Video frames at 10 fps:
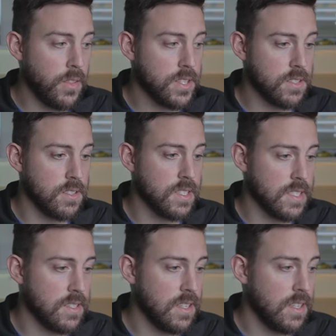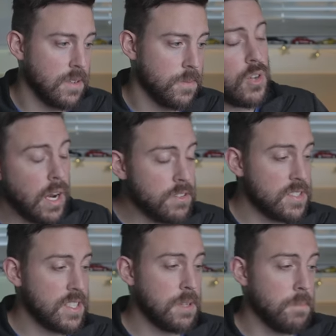That's good to see.
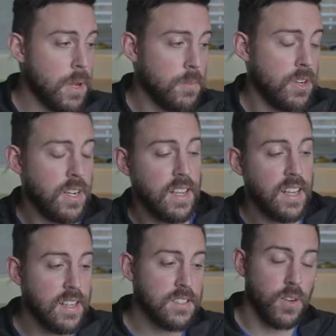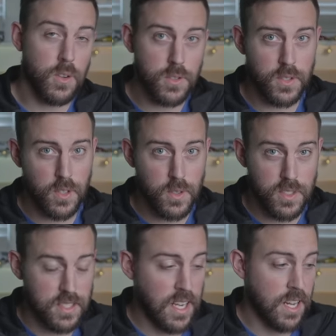Driver's seat memory is also
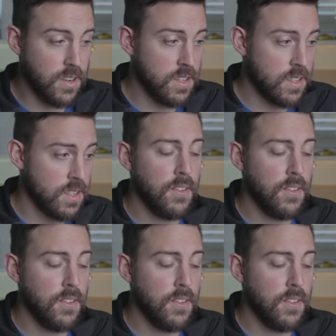standard.